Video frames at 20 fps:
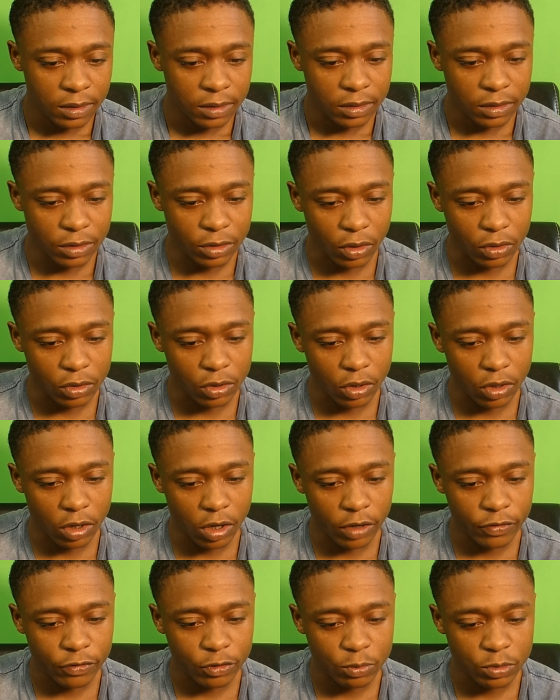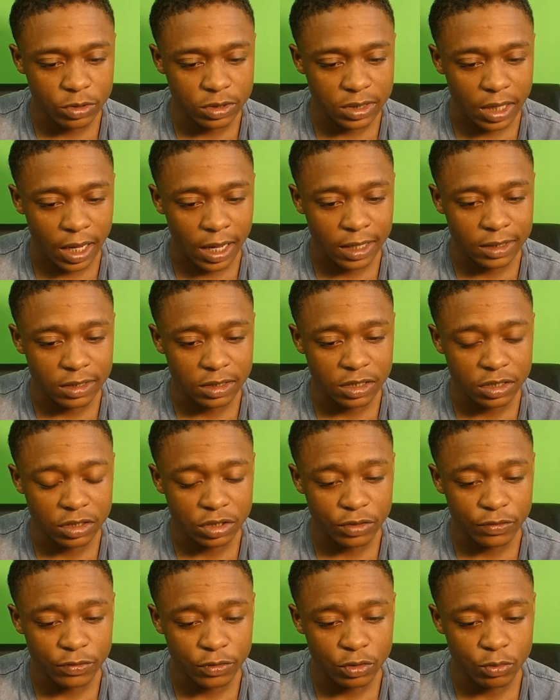Not long afterwards, I had an
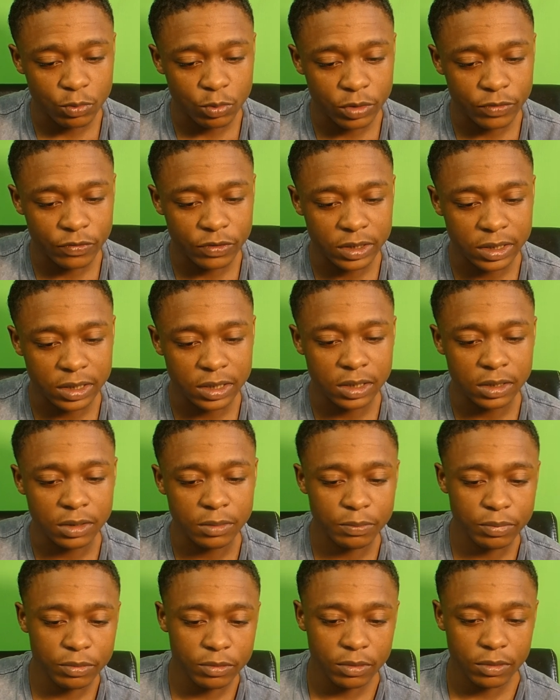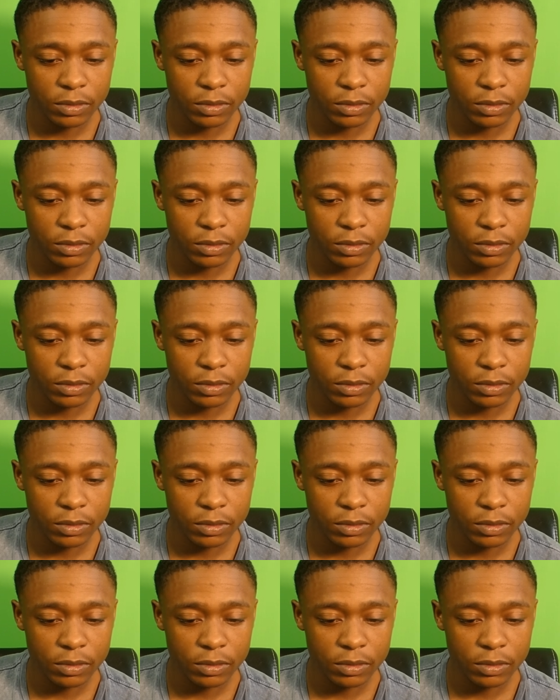interview with L'Equipe.